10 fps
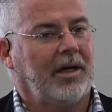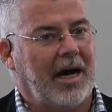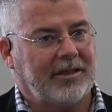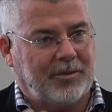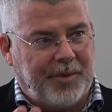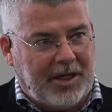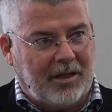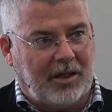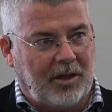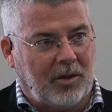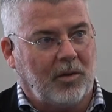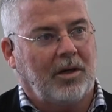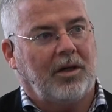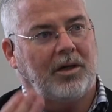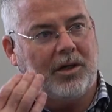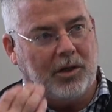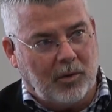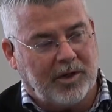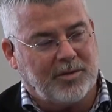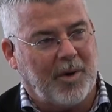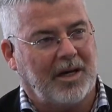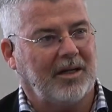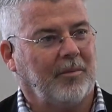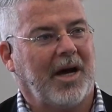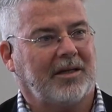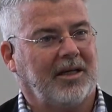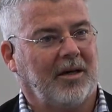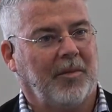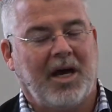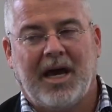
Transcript: God speaking to you, you responding back to him.